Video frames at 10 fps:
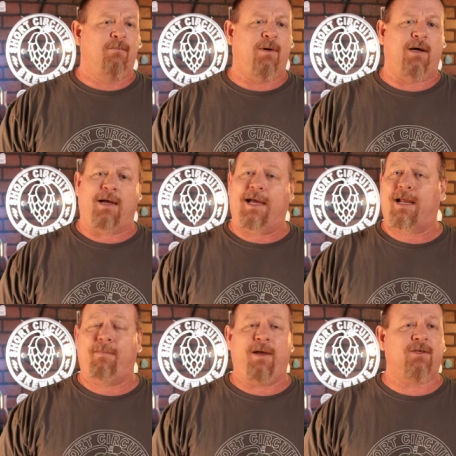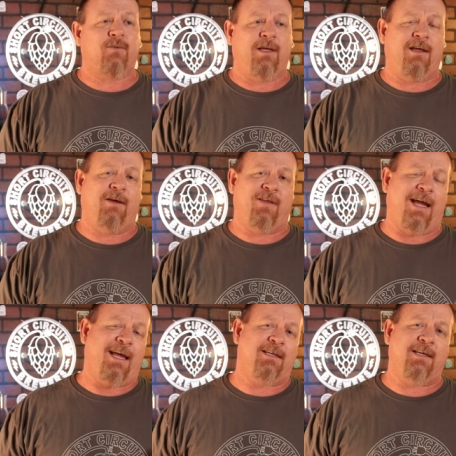But I got to be honest with you, if they
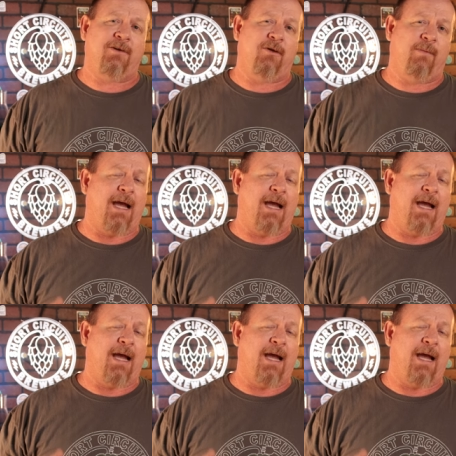hadn't sent it to me,